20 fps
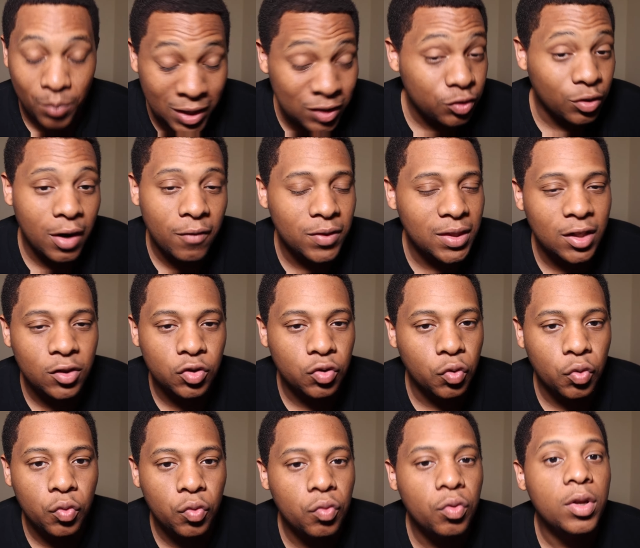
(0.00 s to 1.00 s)
make sure everything's
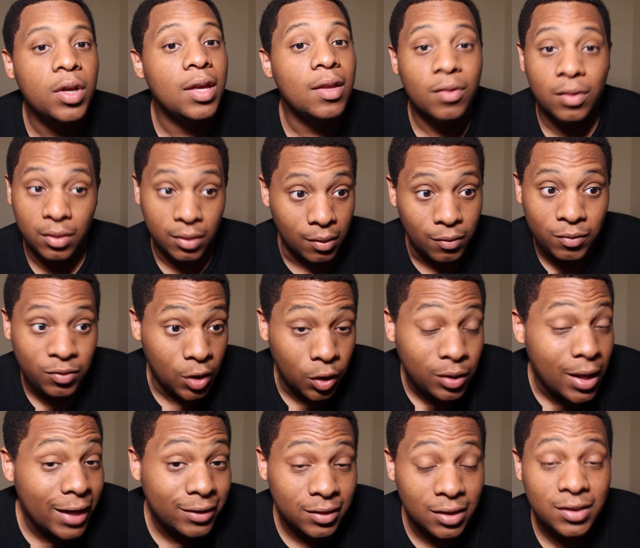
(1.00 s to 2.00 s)
cool.
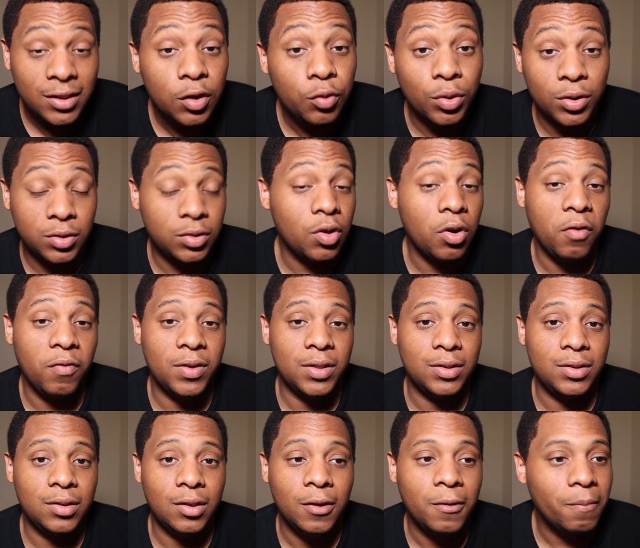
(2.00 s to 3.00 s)
They're like the Secret
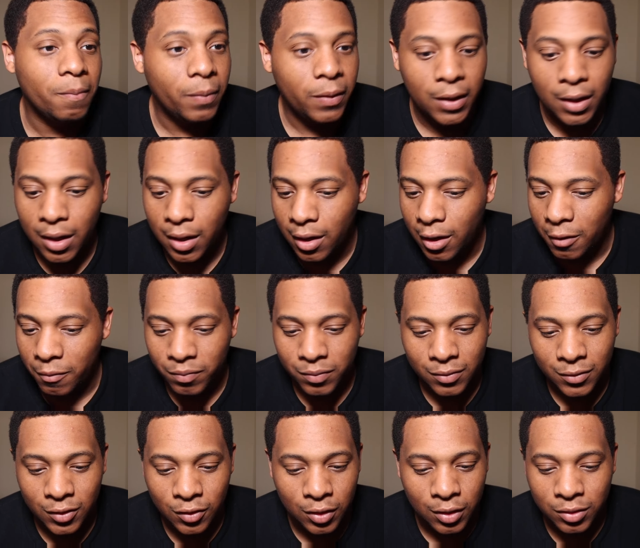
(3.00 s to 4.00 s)
Service.
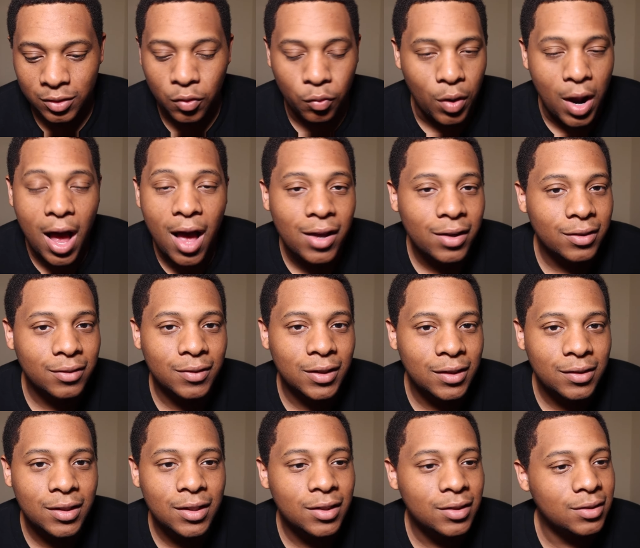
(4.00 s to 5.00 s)
The Rock
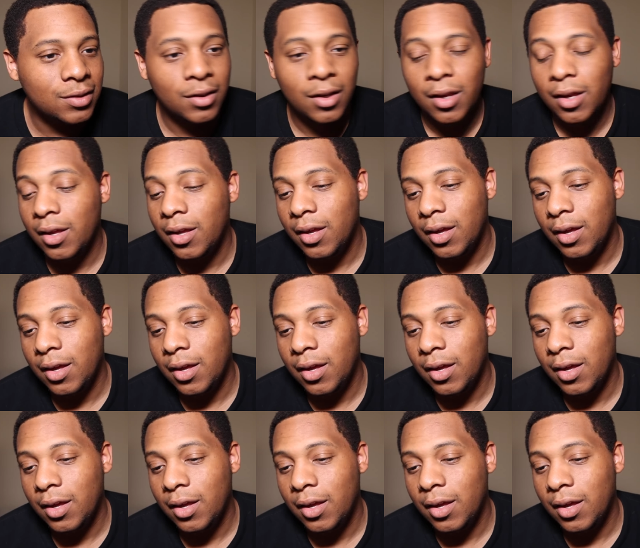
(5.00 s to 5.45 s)
in this,